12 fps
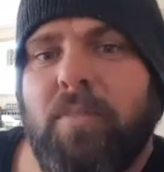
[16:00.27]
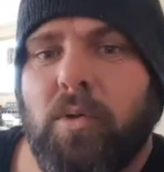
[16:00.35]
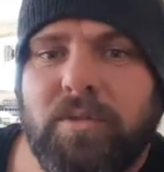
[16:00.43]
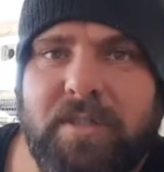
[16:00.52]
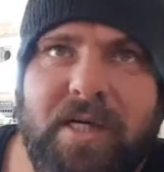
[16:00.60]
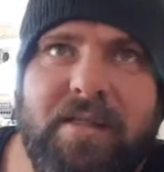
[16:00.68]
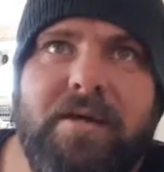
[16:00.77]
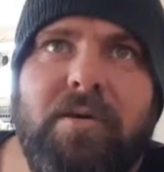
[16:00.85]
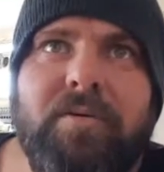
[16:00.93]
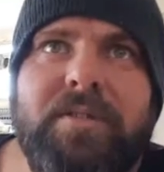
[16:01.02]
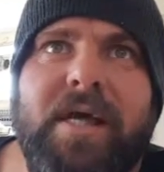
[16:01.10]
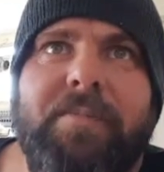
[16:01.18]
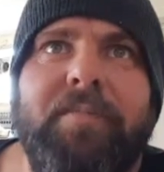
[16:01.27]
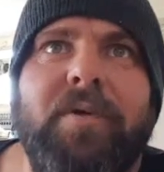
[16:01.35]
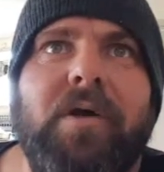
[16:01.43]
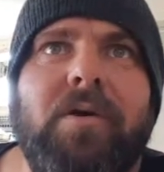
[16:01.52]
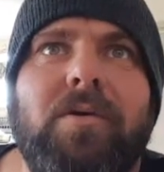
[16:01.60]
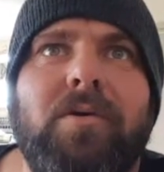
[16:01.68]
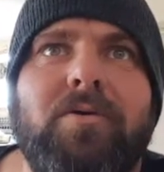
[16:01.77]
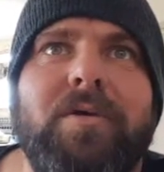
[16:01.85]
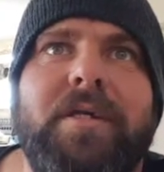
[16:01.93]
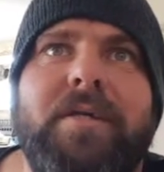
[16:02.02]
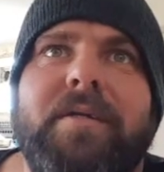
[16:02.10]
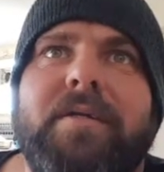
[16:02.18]
pours out of the old tap and got
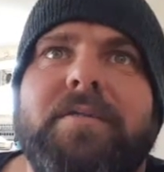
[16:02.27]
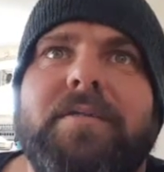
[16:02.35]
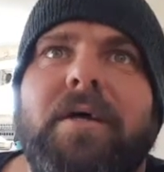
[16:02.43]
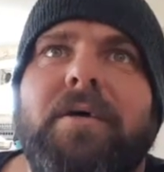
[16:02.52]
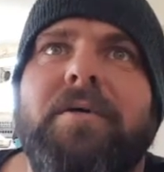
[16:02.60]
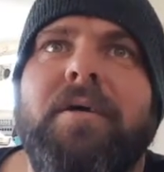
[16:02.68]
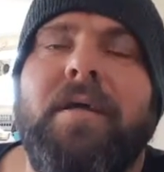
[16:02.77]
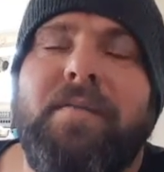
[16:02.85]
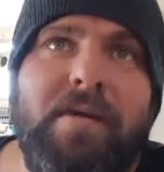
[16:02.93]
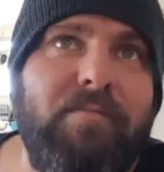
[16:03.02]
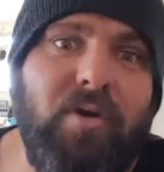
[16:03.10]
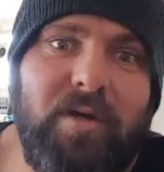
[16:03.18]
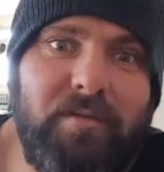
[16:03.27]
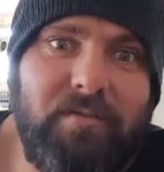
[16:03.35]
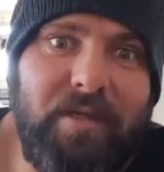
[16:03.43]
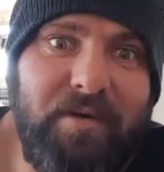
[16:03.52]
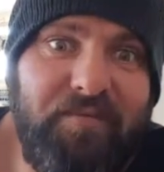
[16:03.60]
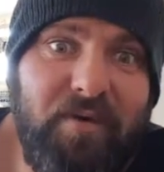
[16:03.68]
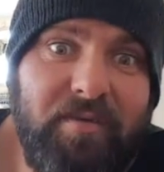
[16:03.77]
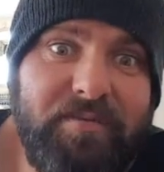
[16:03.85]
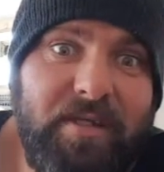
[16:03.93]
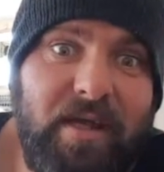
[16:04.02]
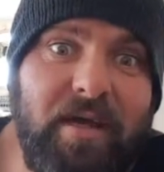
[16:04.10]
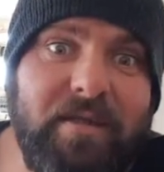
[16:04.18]
chlorine in it. So, and that might get a
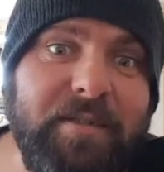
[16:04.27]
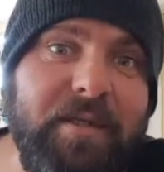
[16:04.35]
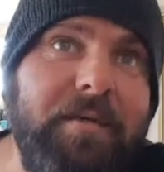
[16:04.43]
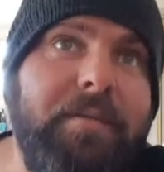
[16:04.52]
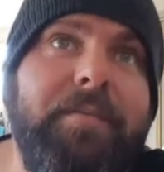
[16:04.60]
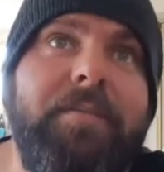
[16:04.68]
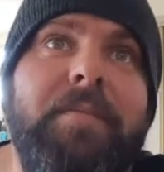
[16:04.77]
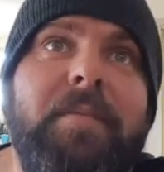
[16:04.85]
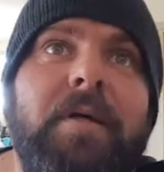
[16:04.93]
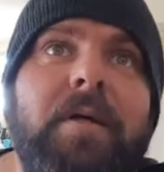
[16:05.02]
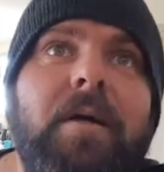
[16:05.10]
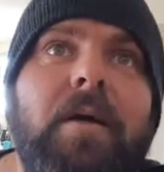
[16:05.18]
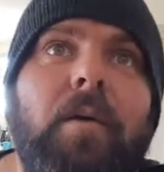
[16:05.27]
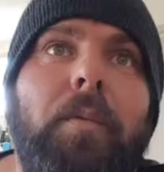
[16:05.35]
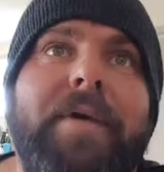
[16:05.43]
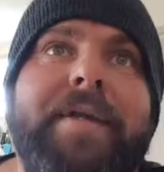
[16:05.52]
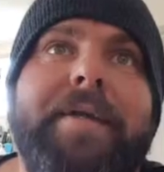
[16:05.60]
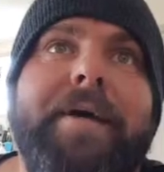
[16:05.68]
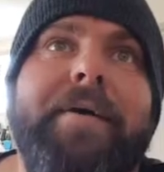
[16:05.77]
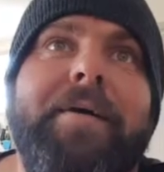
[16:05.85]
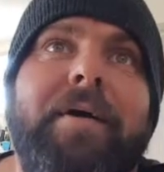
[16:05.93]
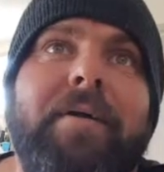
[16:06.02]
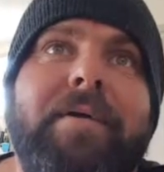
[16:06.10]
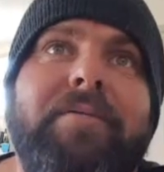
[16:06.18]
5-star. So we don't
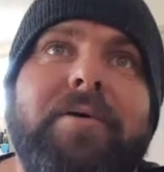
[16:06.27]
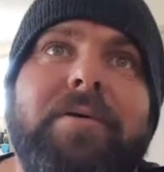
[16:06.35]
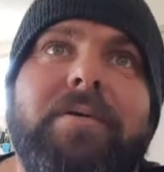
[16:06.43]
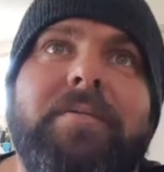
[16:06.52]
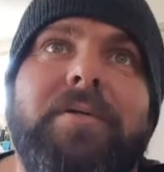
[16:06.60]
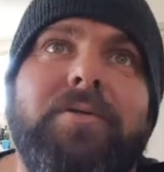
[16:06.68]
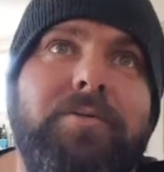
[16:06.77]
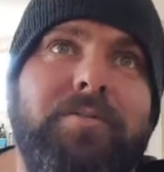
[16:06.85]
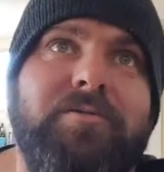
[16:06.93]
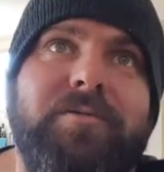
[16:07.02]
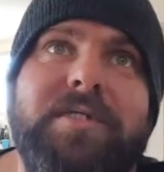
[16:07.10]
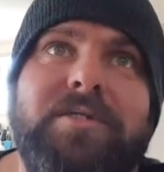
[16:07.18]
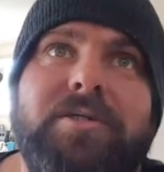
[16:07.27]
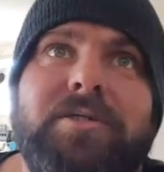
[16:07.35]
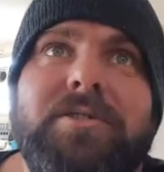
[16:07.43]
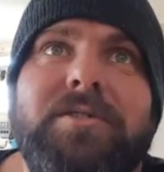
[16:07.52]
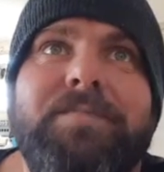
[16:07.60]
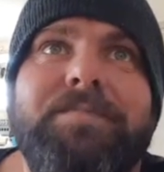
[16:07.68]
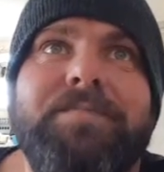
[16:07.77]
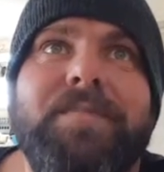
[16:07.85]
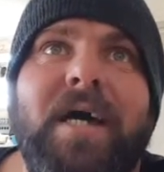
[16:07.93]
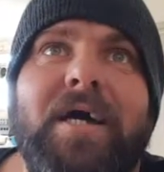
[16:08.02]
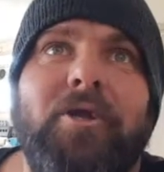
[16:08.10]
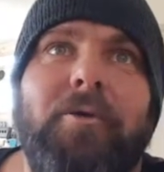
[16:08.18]
know. I'll have a look. Do my research.
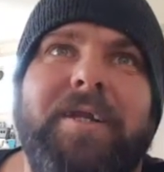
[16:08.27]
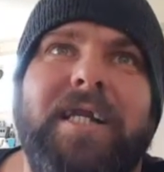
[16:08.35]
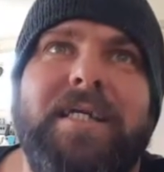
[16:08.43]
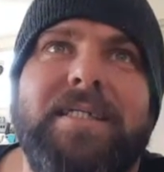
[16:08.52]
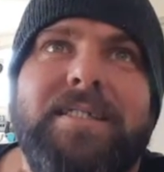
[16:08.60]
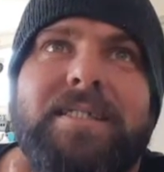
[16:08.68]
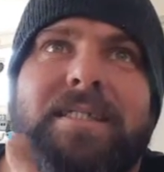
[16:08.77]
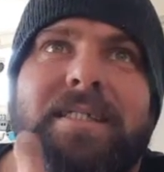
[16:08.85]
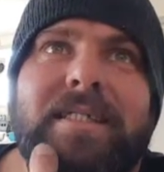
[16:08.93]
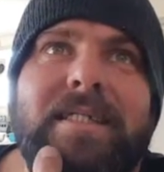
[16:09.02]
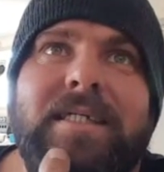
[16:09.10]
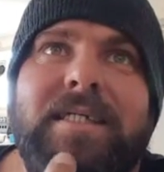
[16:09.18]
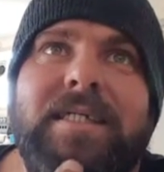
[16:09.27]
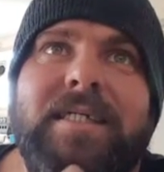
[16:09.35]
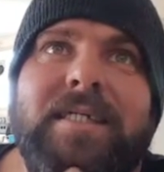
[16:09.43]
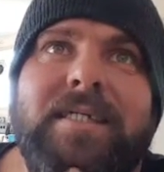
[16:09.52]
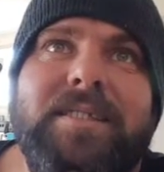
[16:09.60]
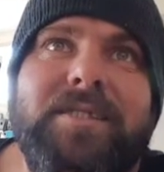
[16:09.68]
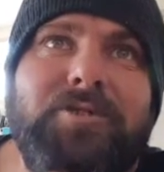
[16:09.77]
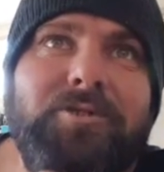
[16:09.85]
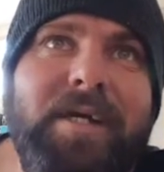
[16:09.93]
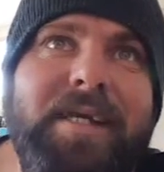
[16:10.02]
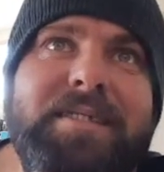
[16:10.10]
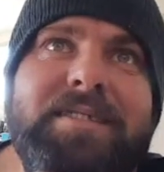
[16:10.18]
Anomalies. The
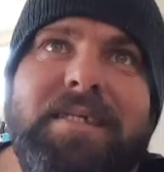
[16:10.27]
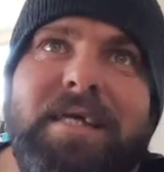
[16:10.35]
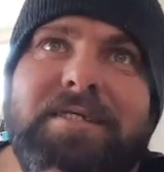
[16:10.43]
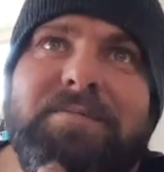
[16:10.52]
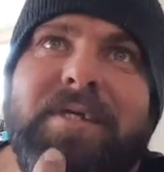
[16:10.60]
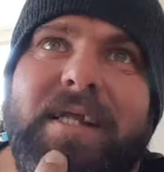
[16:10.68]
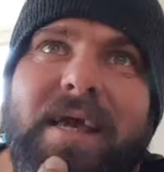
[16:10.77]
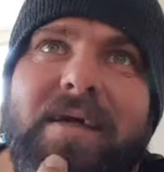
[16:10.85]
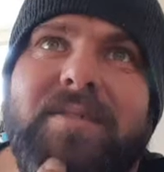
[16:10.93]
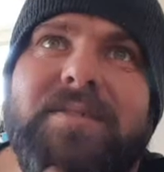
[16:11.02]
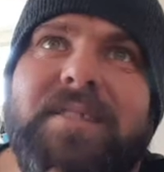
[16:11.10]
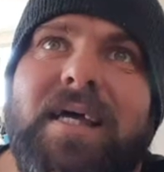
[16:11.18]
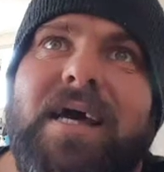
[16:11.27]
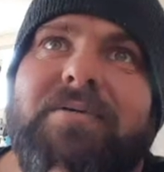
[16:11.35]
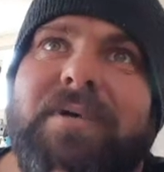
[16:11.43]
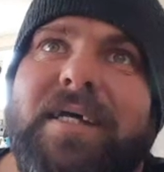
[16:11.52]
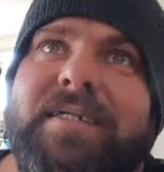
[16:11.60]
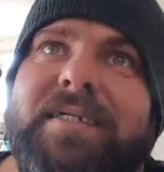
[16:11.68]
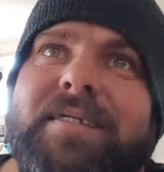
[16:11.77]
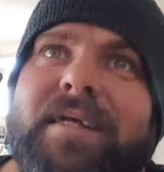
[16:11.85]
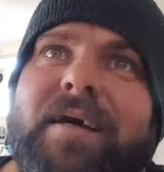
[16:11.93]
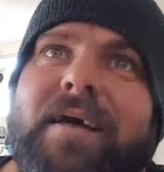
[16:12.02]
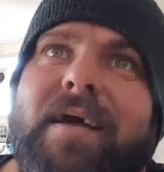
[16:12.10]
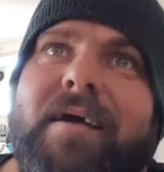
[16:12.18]
Trans-Tasman Health Star
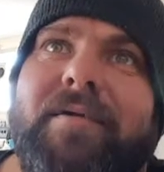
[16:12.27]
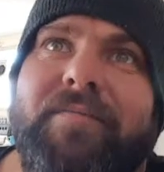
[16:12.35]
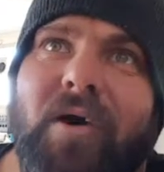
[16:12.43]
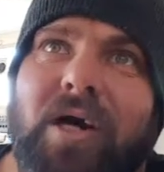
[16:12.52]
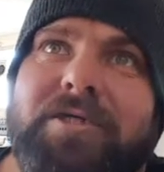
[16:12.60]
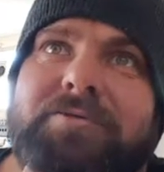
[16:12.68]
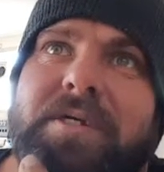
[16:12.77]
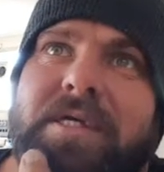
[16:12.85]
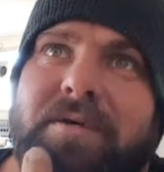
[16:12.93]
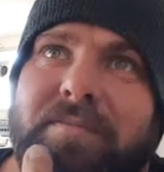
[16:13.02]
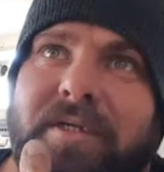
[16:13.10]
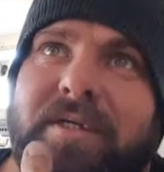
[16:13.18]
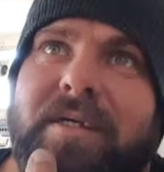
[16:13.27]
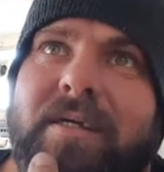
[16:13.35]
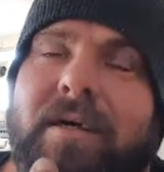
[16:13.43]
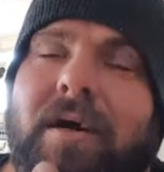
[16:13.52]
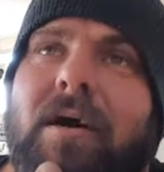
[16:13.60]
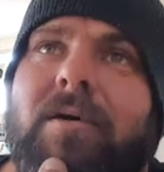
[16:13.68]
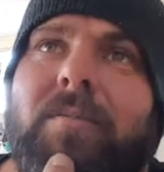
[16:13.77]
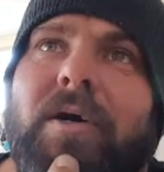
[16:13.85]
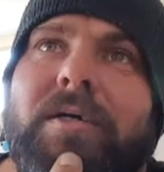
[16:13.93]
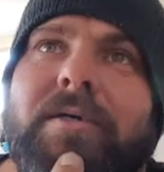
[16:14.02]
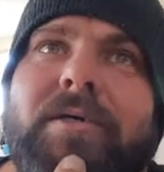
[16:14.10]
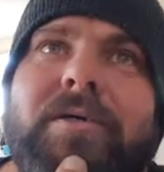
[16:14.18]
Rating Advisory Committee. Oh
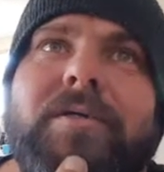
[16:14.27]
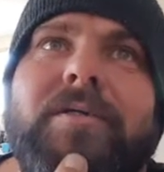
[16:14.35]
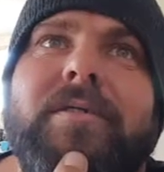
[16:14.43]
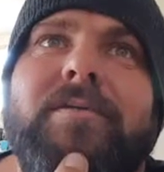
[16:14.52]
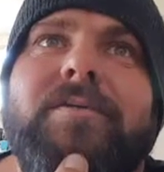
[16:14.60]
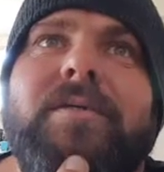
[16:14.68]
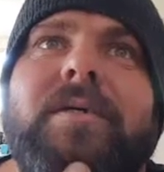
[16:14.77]
my goodness.